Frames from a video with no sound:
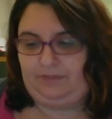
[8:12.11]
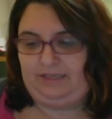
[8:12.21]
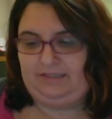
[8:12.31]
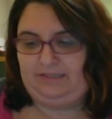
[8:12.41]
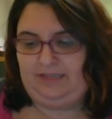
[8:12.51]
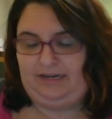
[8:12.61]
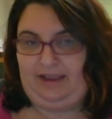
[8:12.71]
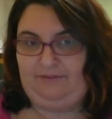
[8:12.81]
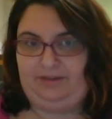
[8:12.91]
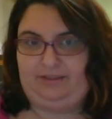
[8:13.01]
is that
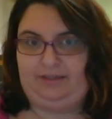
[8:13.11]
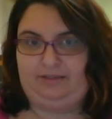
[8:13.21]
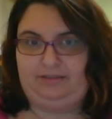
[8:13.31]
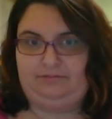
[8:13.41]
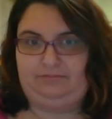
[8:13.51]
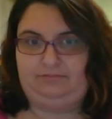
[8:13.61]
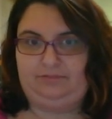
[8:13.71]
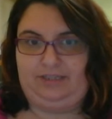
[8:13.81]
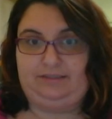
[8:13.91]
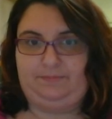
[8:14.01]
everything
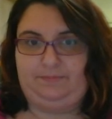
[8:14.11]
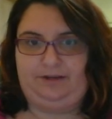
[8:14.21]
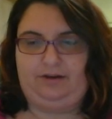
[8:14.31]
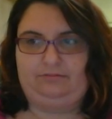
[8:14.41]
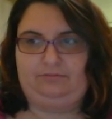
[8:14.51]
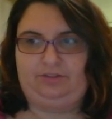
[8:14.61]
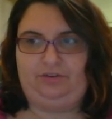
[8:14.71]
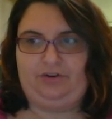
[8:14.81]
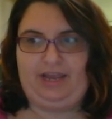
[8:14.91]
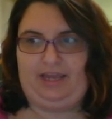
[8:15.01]
gets bigger.
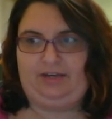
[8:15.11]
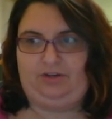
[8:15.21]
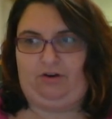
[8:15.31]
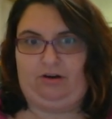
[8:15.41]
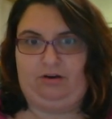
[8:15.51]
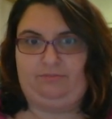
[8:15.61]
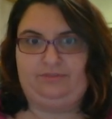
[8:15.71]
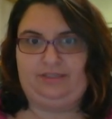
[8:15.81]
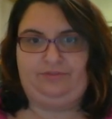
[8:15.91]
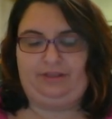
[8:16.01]
Your head, your
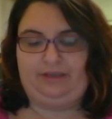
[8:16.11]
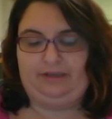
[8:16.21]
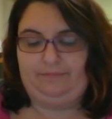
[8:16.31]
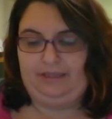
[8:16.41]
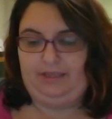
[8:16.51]
arms, everything.